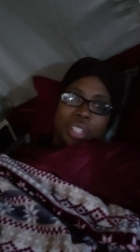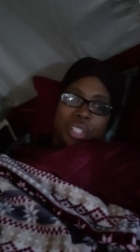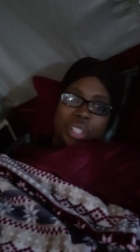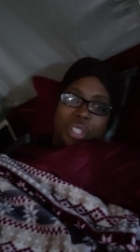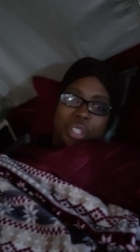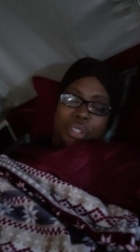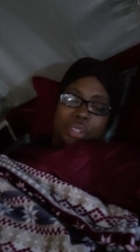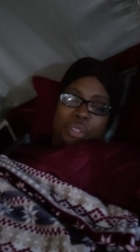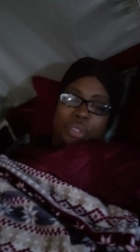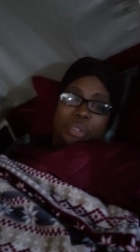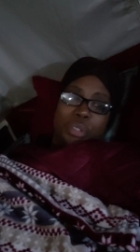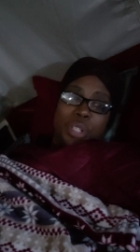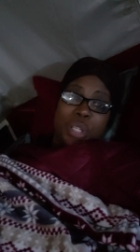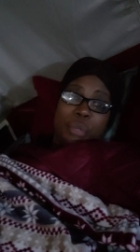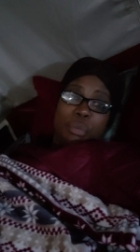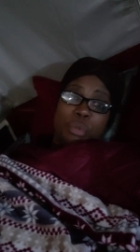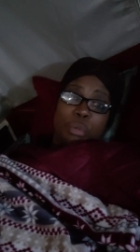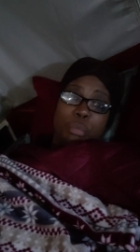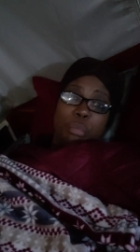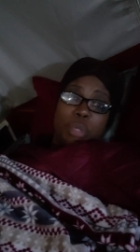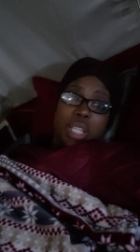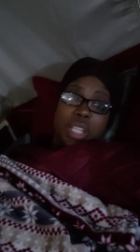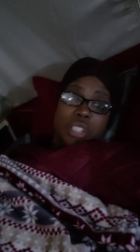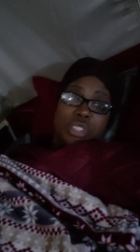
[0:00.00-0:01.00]
you. He
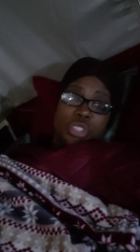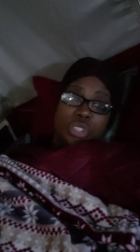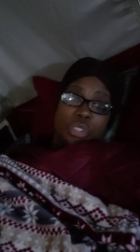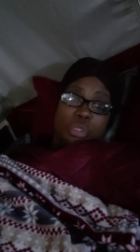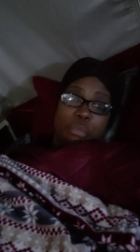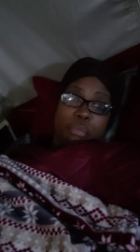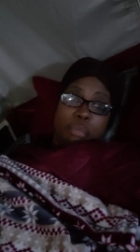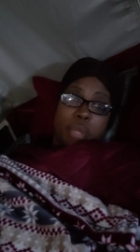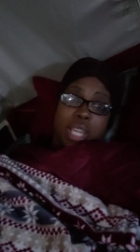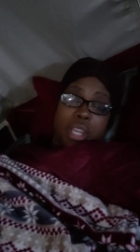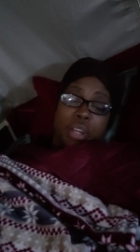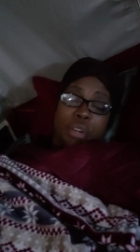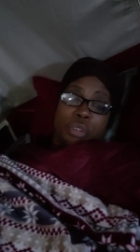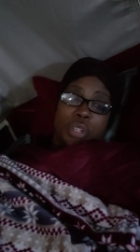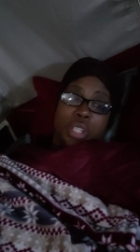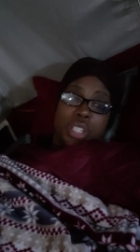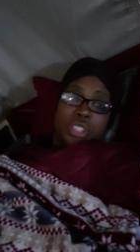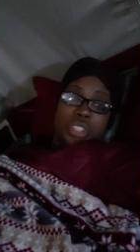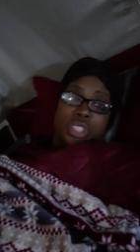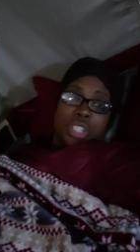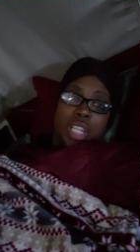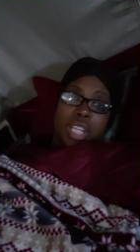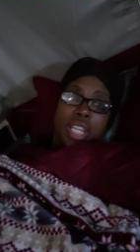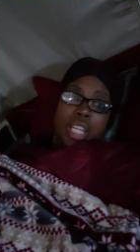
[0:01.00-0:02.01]
will bless your
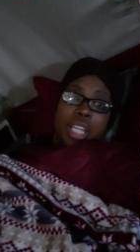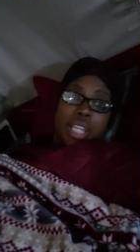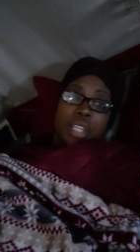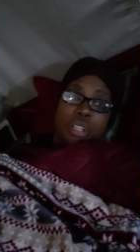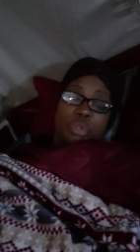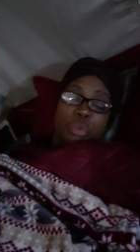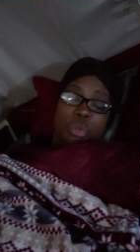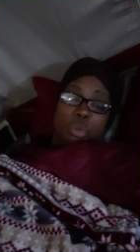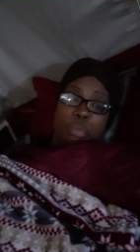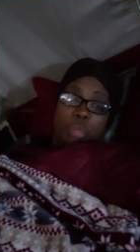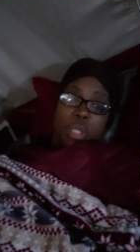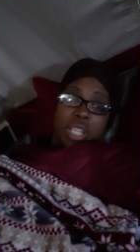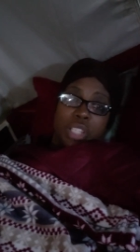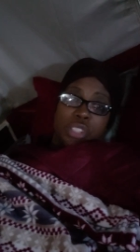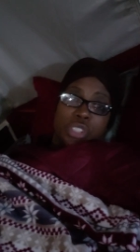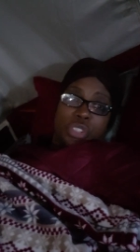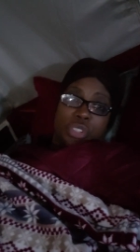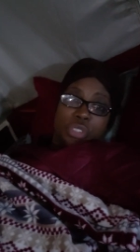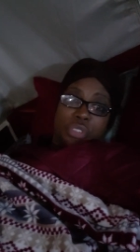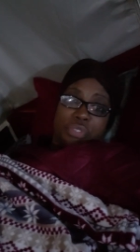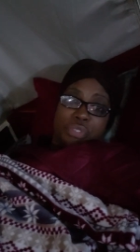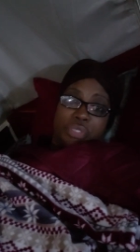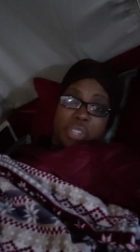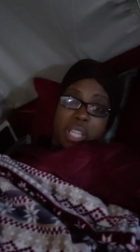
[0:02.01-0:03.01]
marriage, He will bless
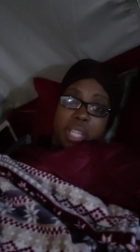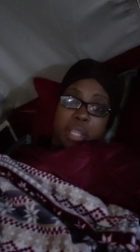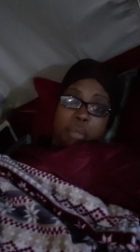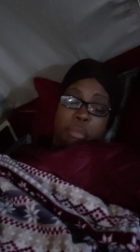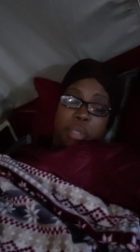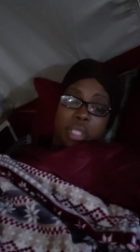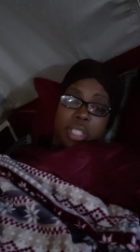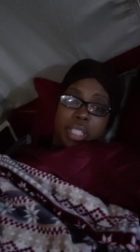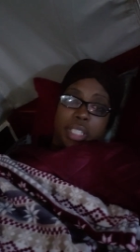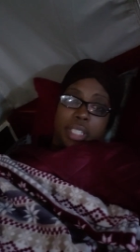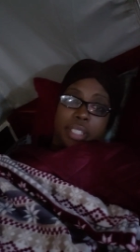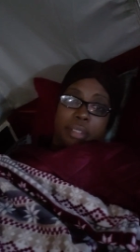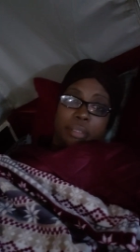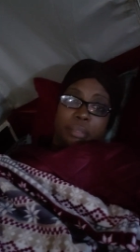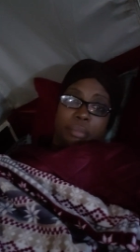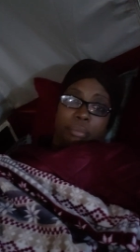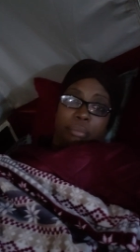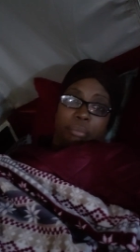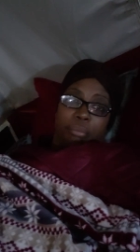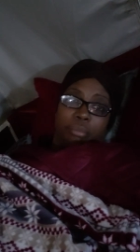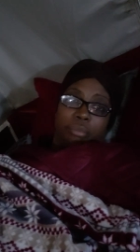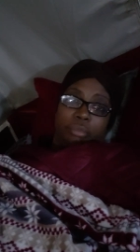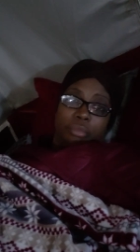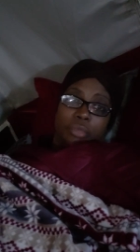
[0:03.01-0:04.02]
your family,
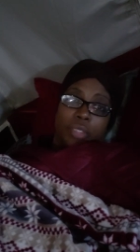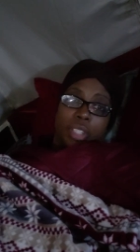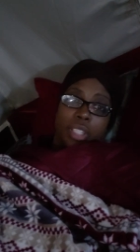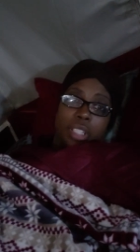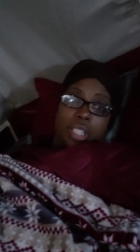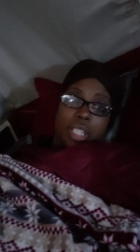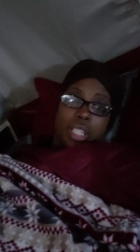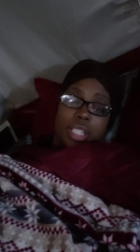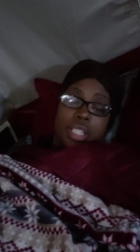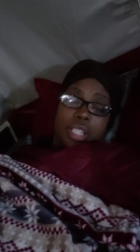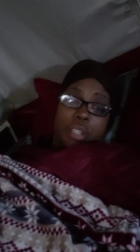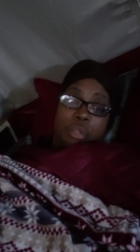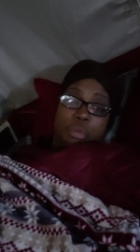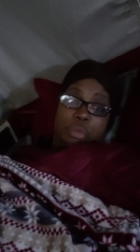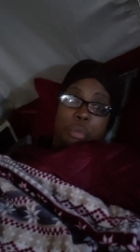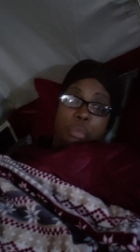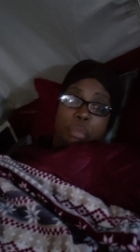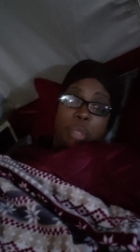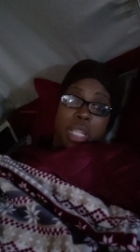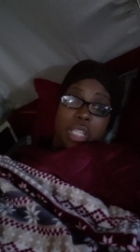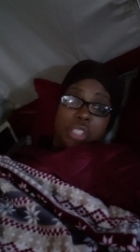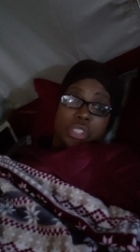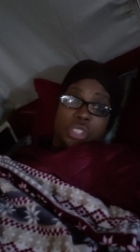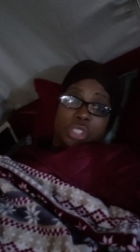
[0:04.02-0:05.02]
and He will
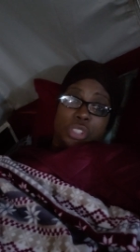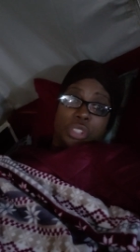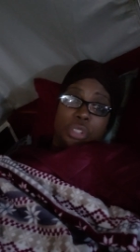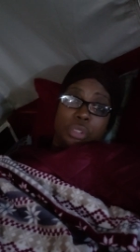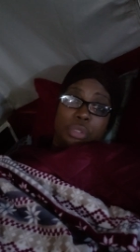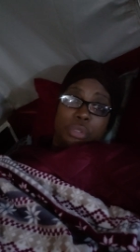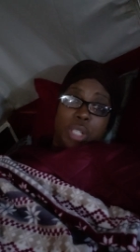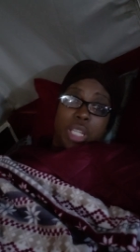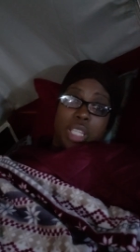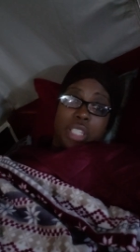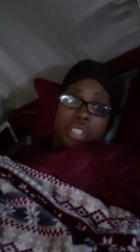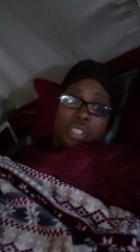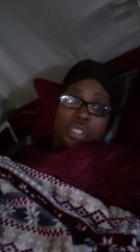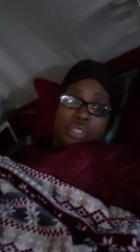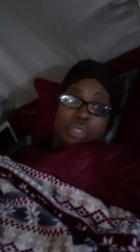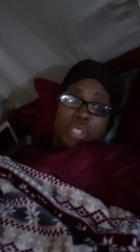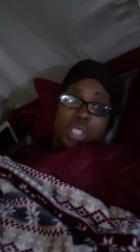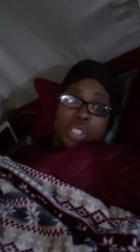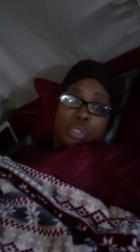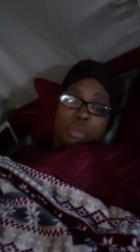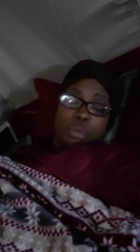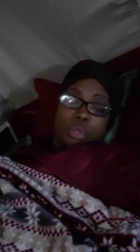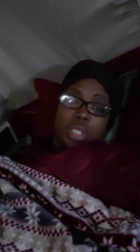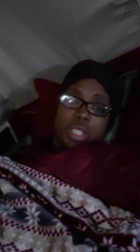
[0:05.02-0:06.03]
bless you
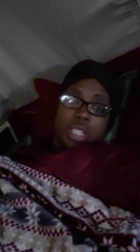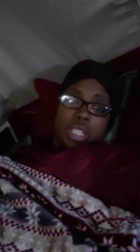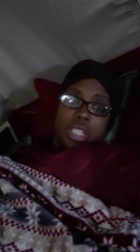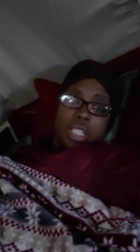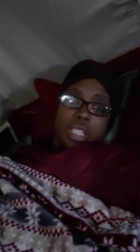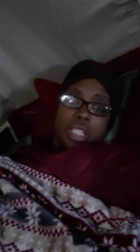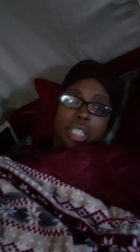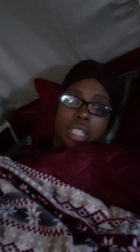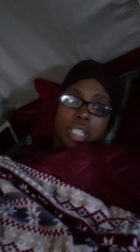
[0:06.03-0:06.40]
individually.